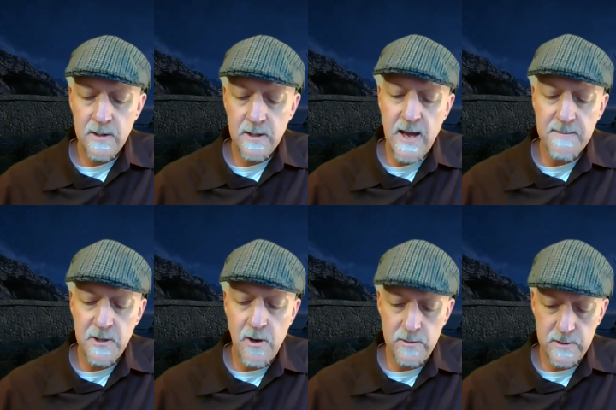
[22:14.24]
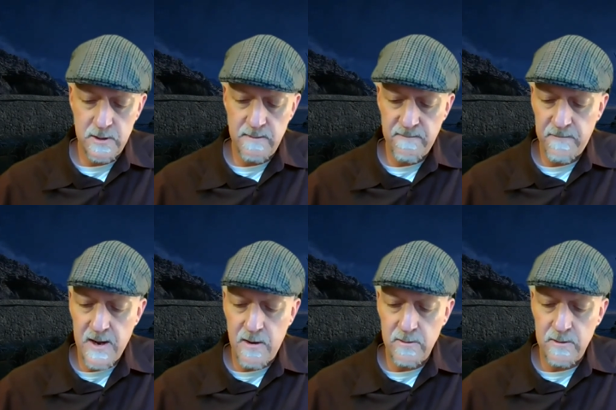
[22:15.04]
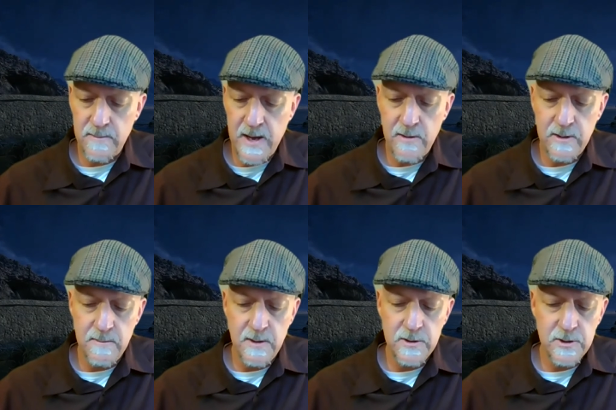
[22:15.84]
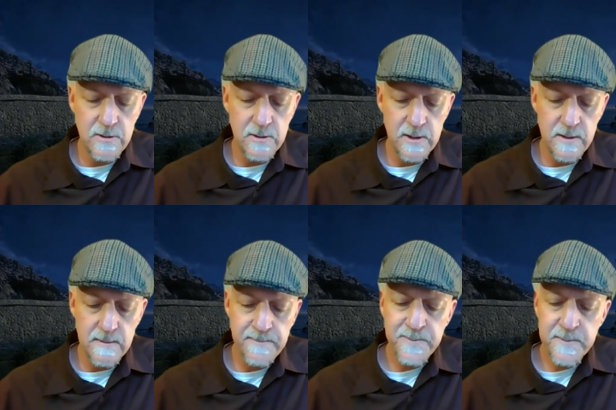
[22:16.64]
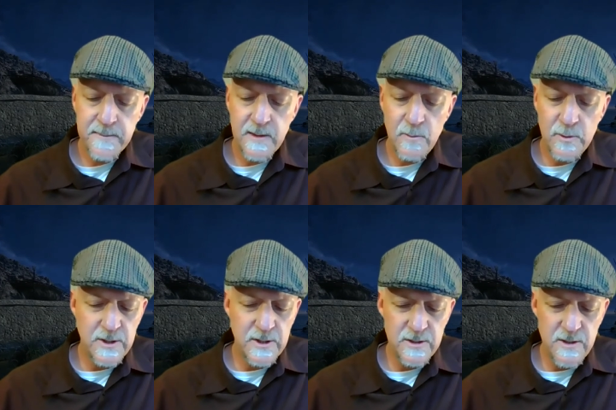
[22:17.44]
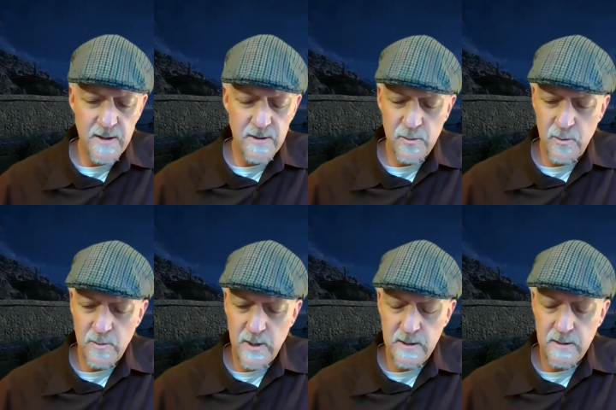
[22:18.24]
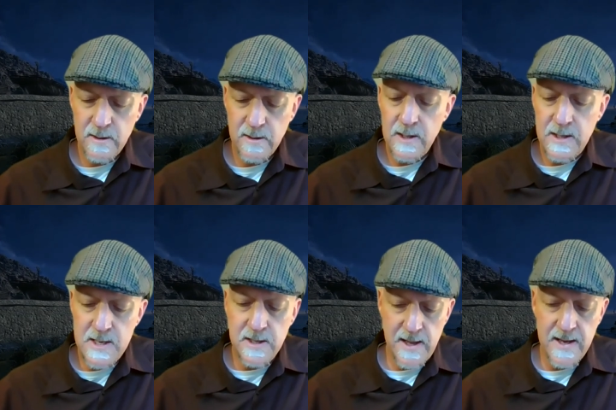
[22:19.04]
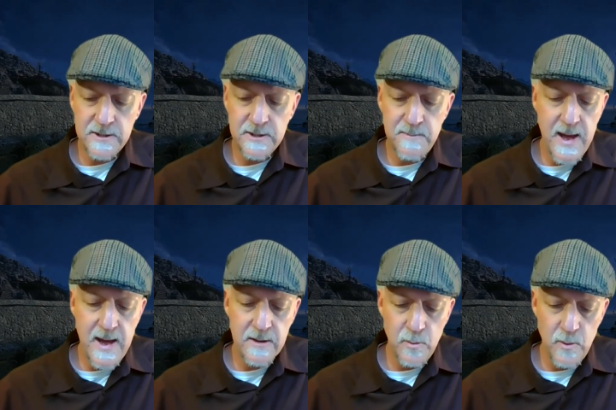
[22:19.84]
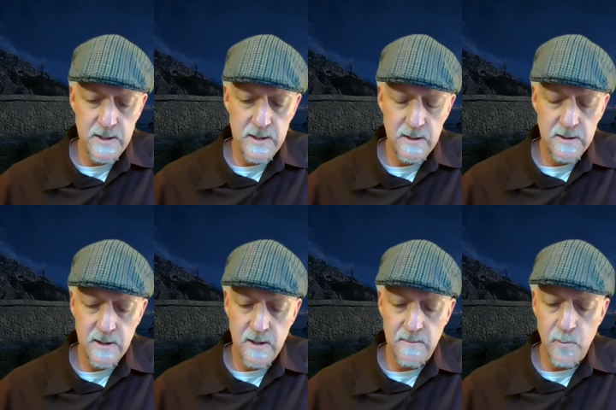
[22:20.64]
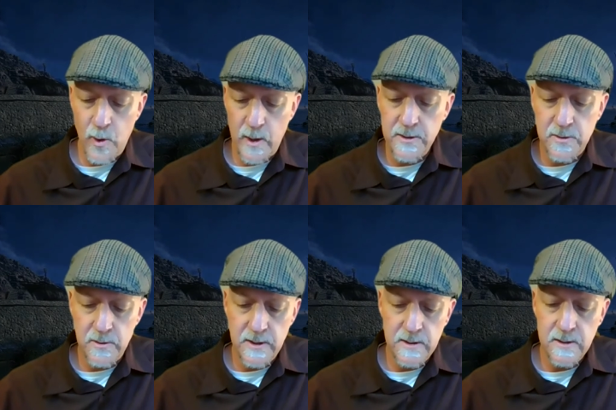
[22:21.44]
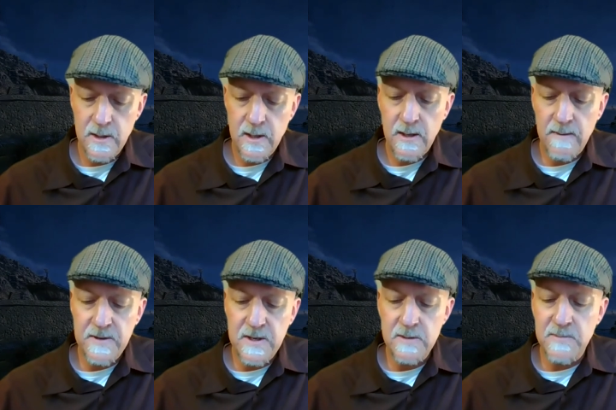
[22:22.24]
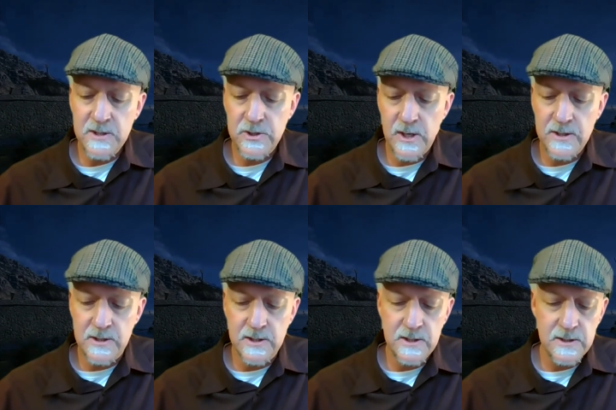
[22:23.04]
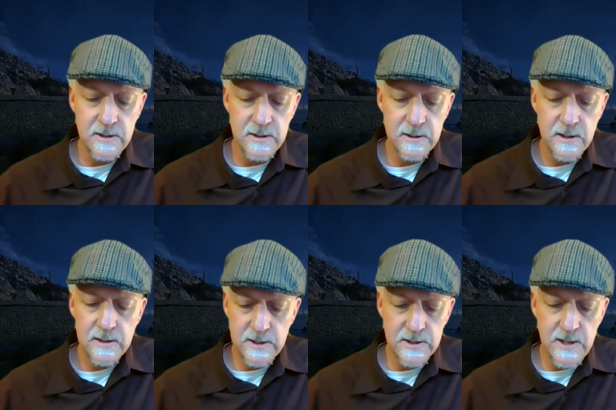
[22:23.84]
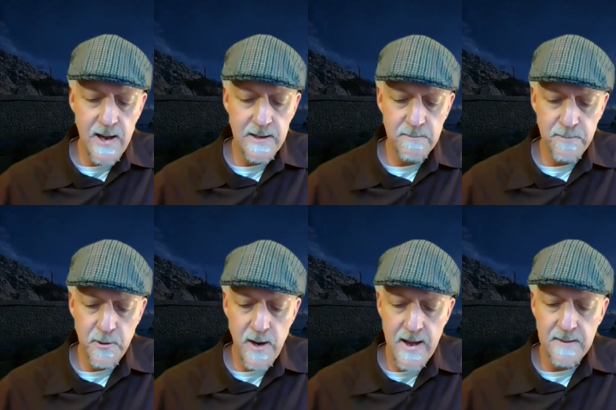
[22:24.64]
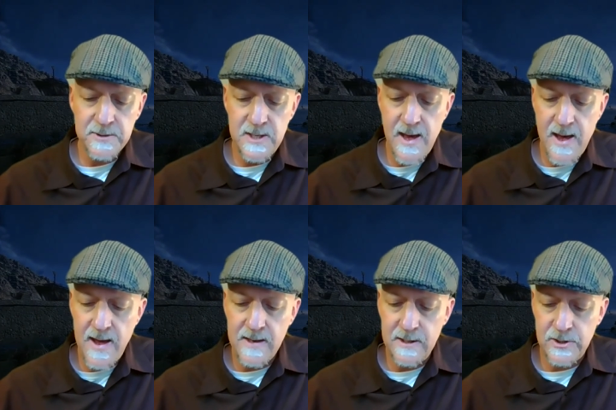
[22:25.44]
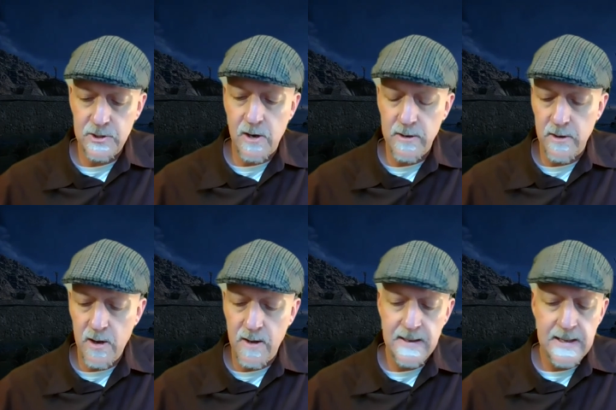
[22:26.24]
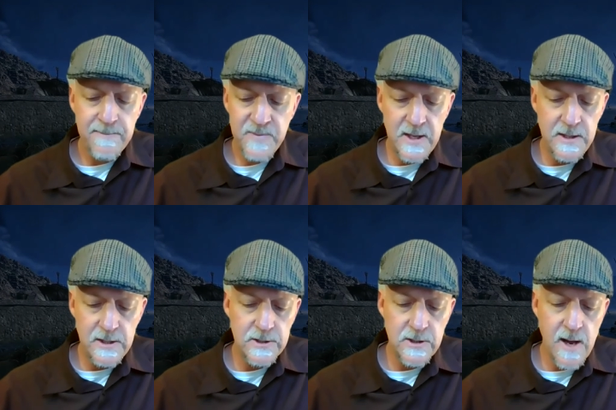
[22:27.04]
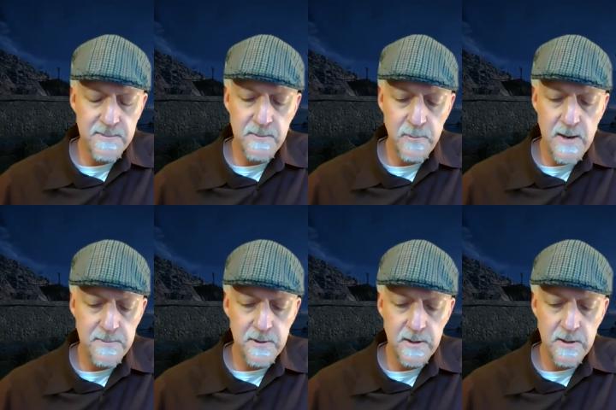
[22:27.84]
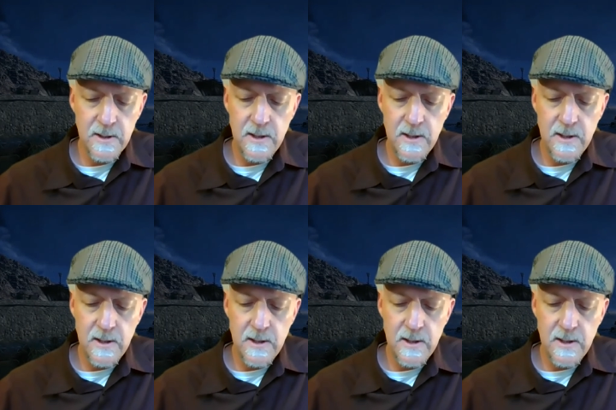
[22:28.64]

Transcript: the captain halted and frowned about him uncertainly. Was this not the doorway? He glanced back the way he had come, wondering if he'd misjudged the distance, decided perhaps he had, and started on. Then he stopped abruptly.